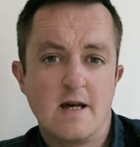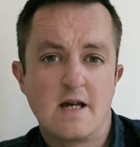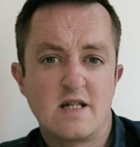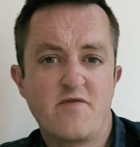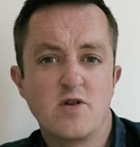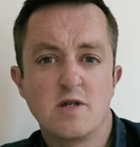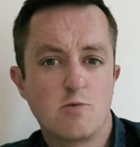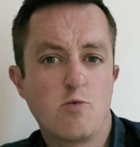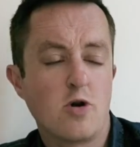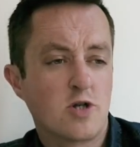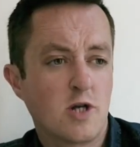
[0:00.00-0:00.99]
Because if you're
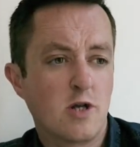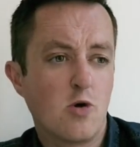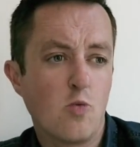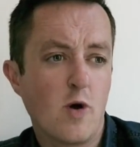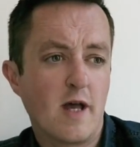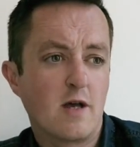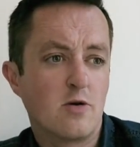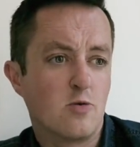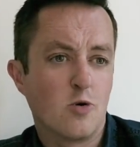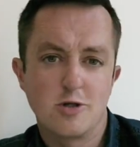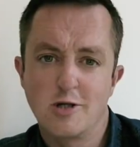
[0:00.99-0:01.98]
just watching your wing
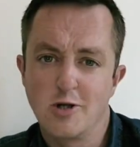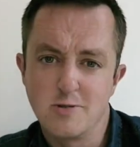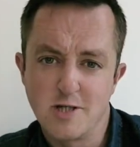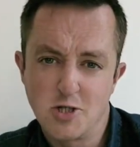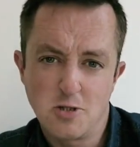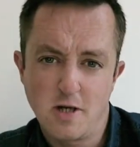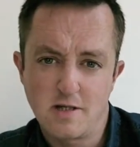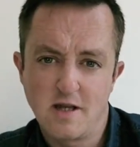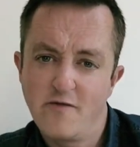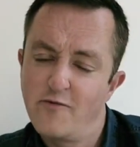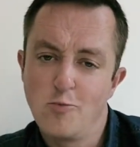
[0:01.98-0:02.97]
or watching your
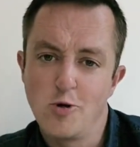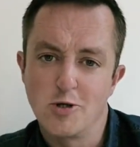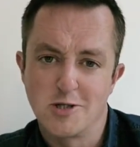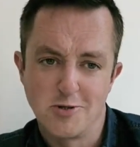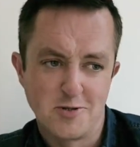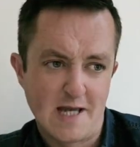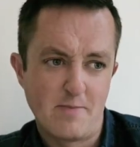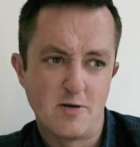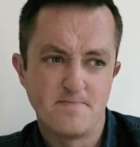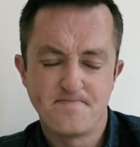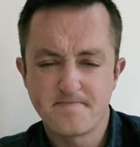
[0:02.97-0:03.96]
instructor, even worse, do a
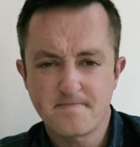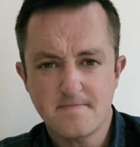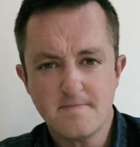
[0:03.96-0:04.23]
demo,